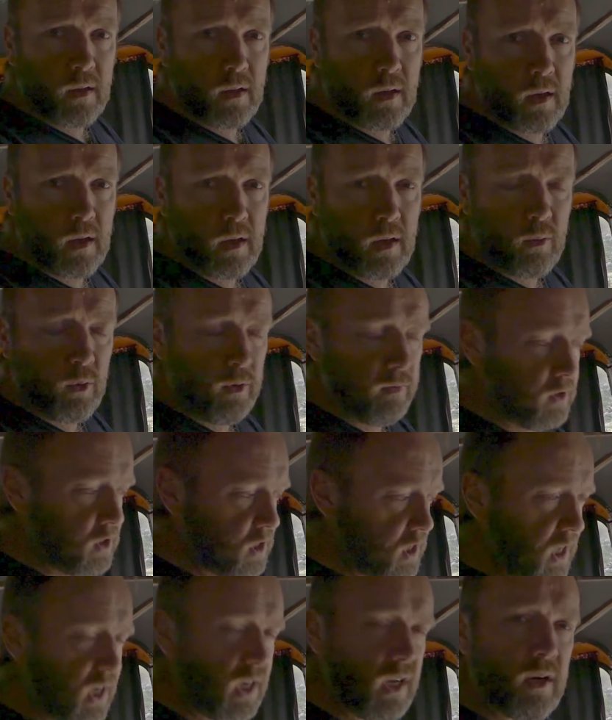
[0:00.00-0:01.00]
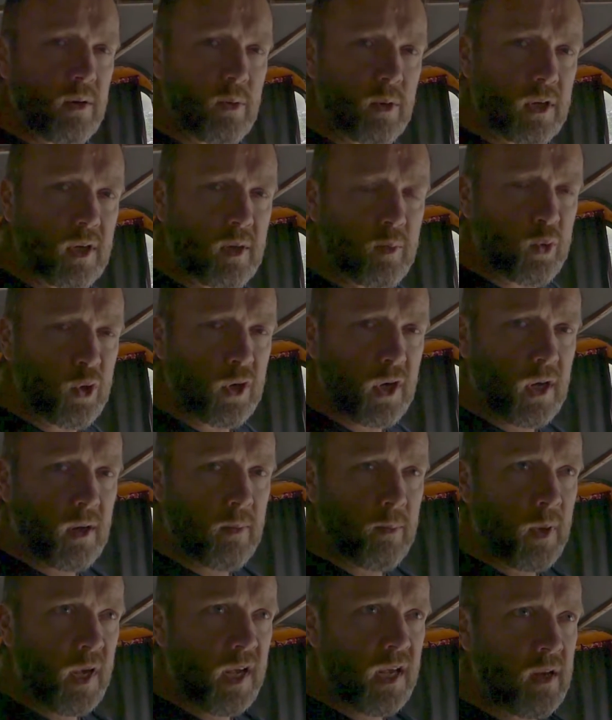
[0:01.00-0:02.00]
We've decided we're going to put our
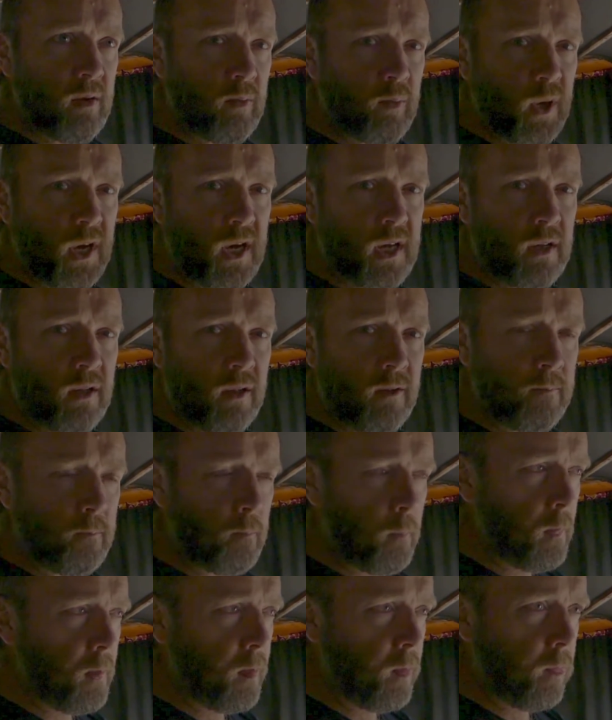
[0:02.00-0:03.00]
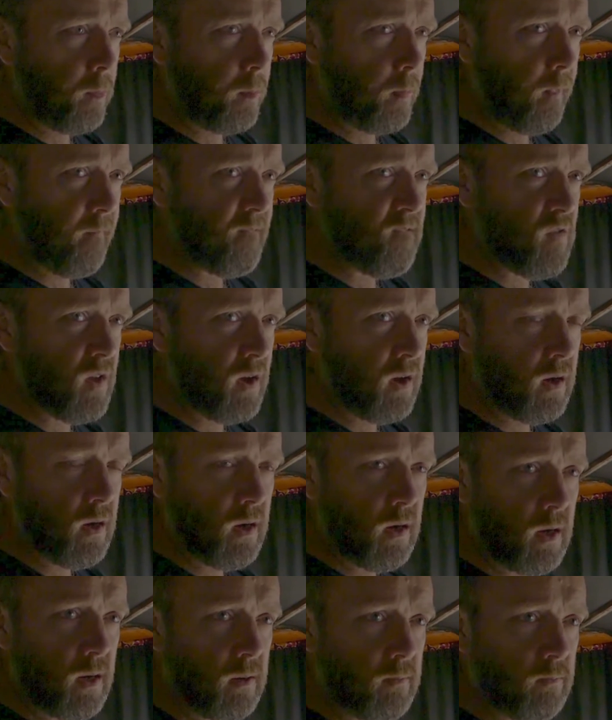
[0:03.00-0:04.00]
main panel,
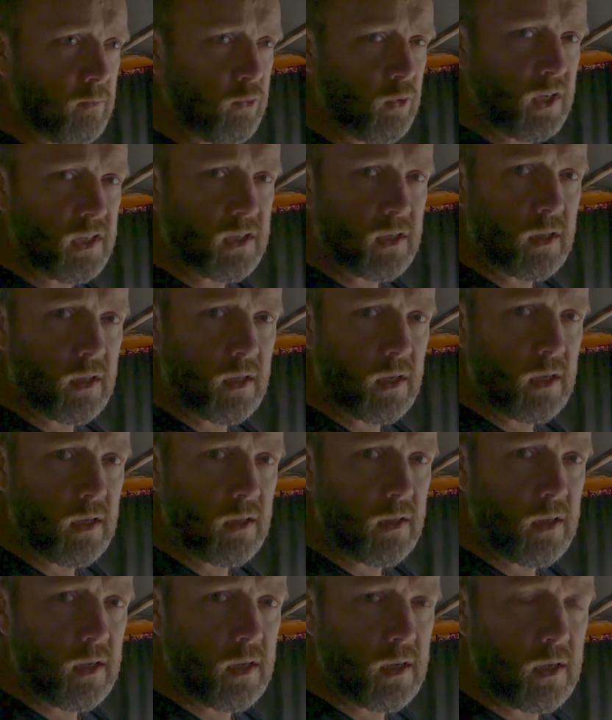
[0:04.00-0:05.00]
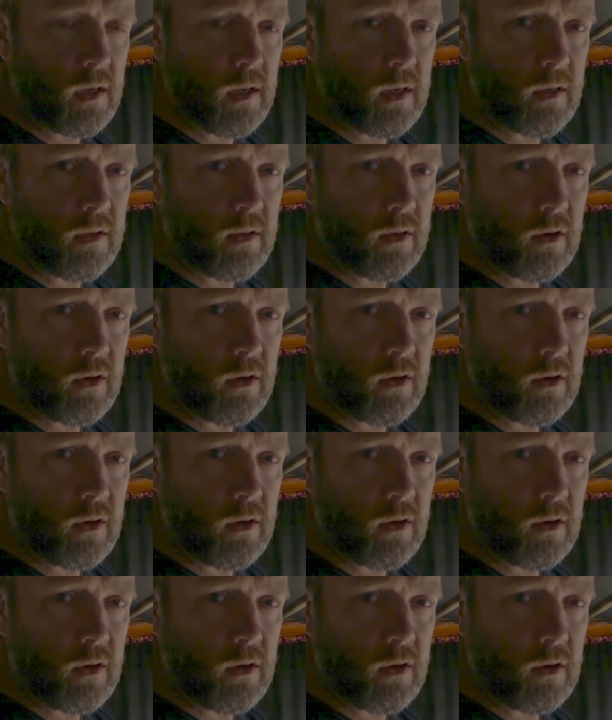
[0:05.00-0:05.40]
basically the